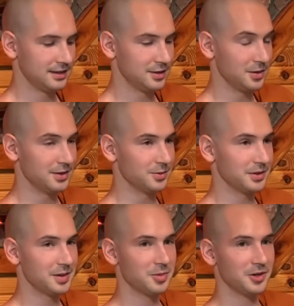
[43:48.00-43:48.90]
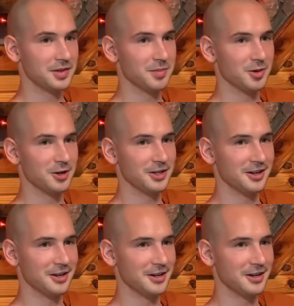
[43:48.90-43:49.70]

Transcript: So he's really putting the burden on